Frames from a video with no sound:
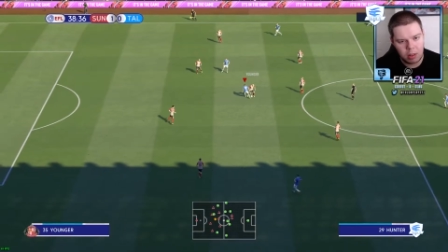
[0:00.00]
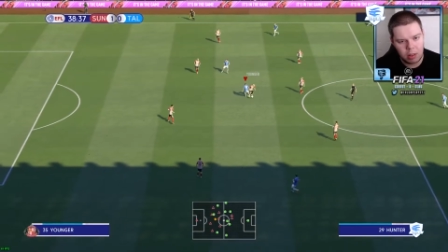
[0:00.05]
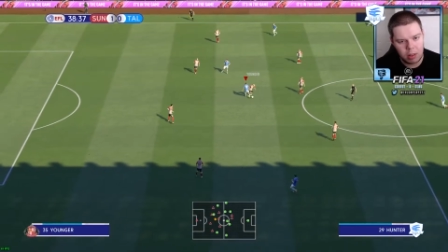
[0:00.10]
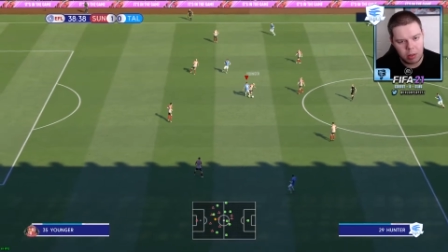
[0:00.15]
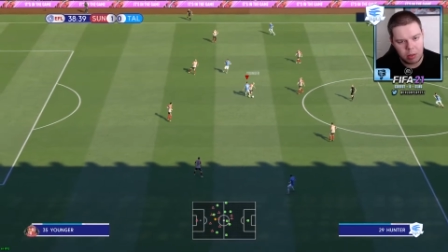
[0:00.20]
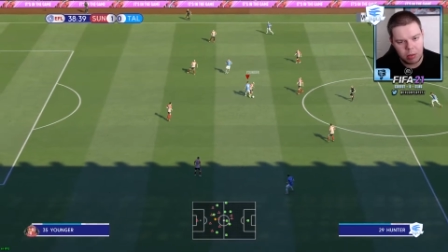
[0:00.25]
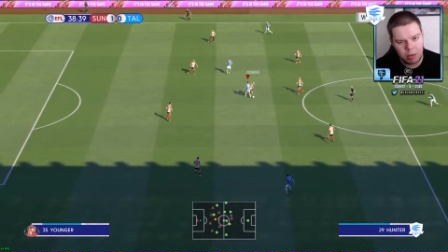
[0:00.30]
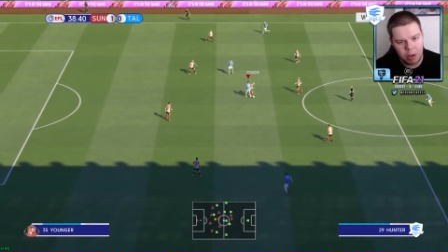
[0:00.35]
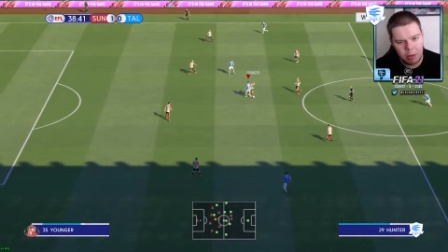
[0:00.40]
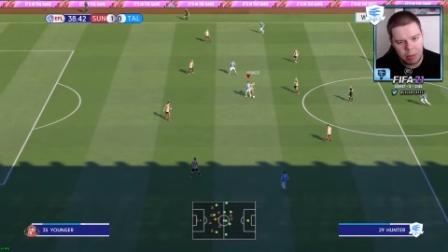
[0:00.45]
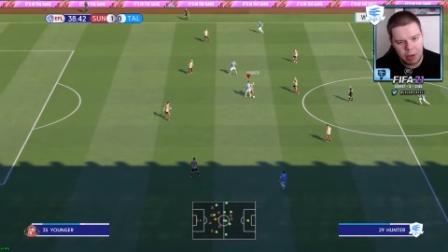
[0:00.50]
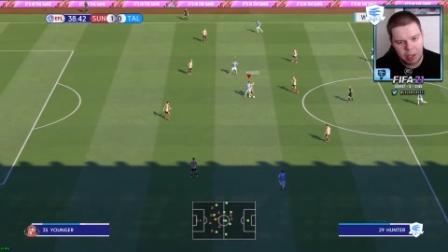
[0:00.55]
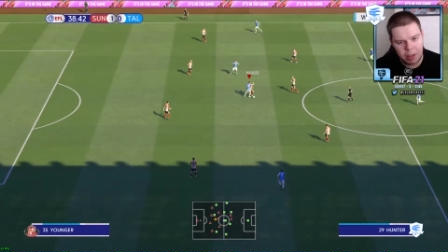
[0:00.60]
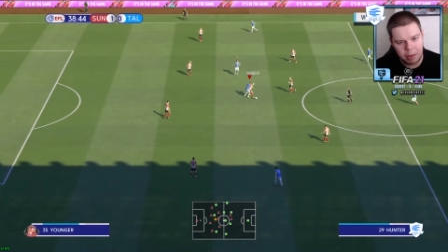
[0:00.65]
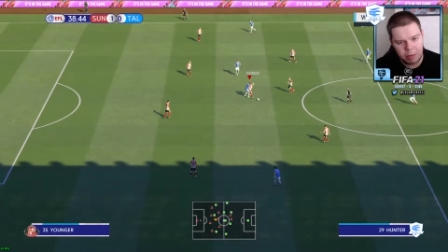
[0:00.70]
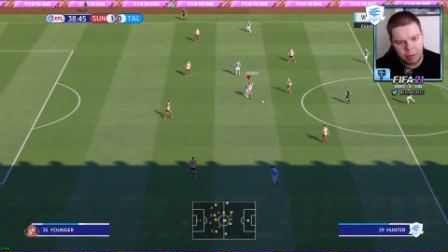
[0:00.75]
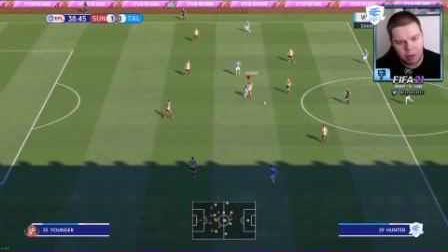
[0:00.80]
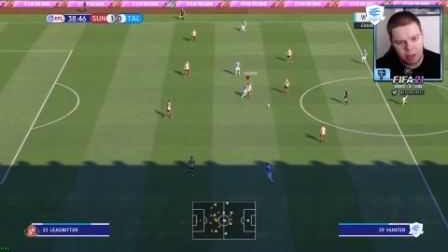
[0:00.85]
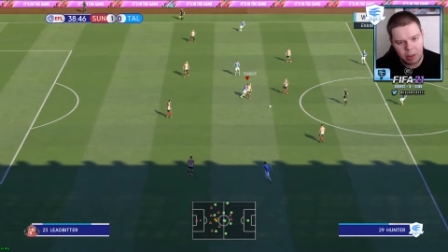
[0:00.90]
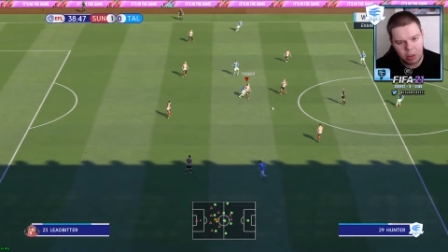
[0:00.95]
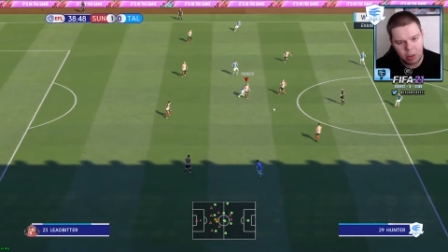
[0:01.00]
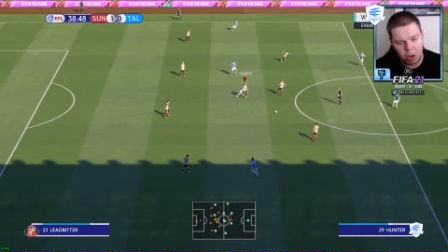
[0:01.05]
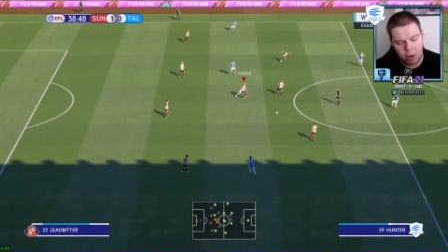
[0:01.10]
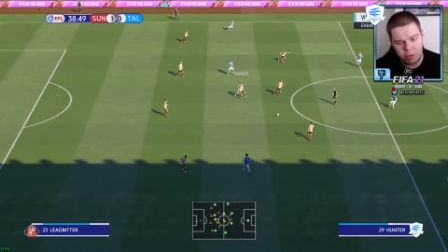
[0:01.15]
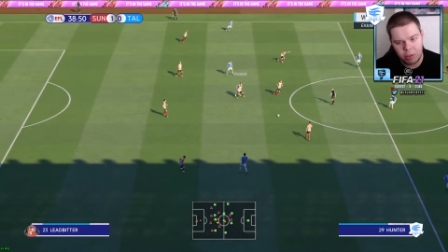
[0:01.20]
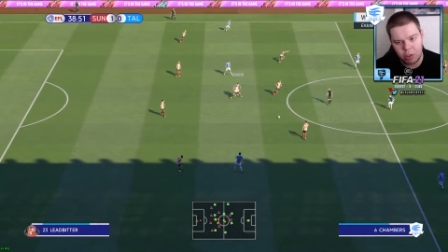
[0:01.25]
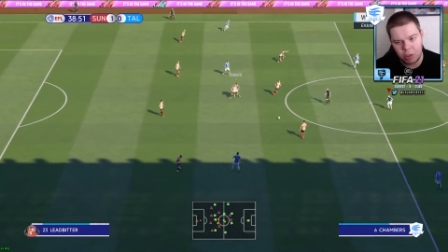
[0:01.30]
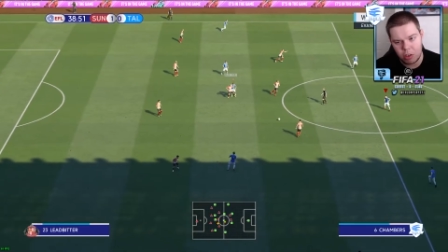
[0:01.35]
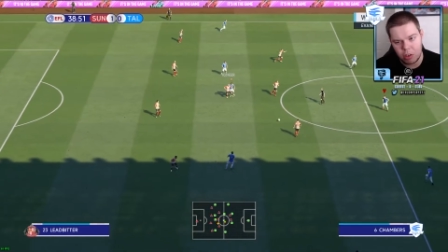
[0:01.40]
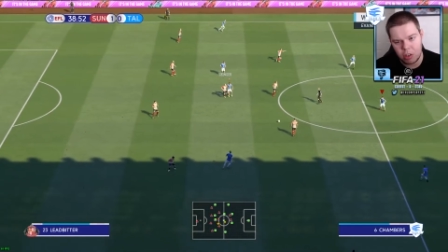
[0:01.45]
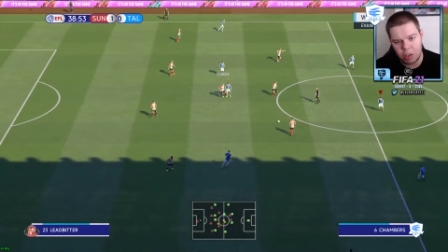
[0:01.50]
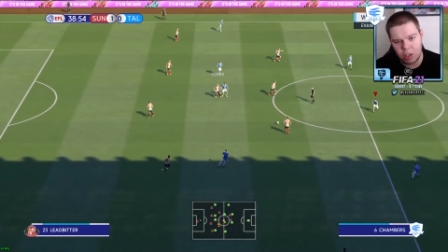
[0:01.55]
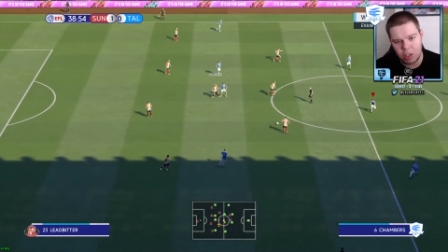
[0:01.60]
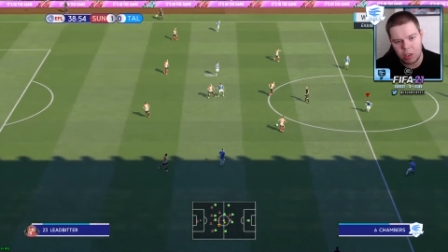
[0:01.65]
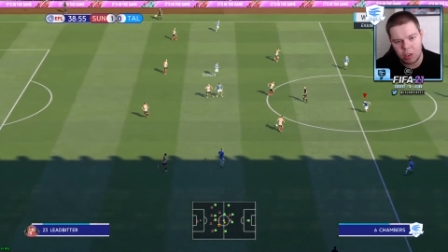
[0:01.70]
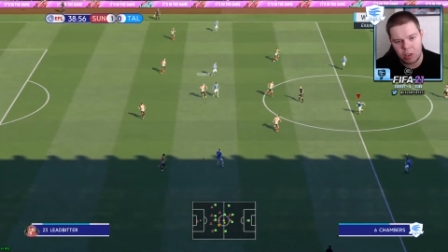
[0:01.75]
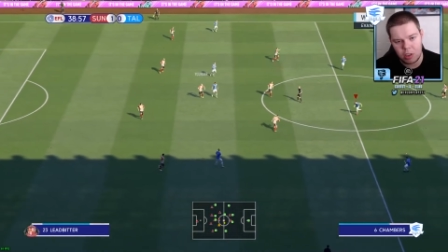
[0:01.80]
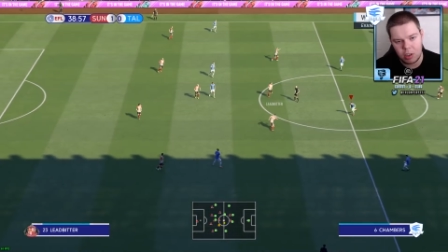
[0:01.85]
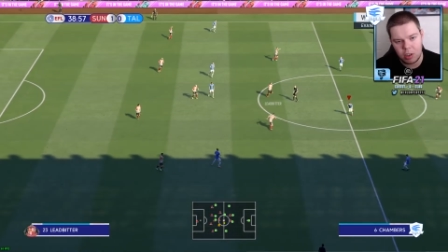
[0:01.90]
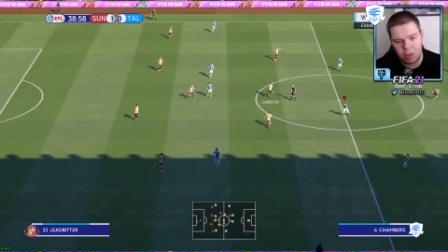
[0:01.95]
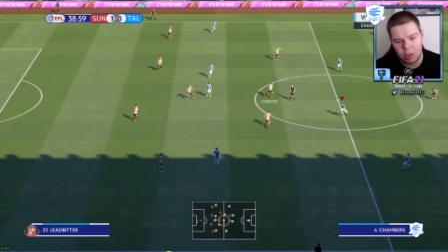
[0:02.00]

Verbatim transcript: the three-man defence of Sunderland.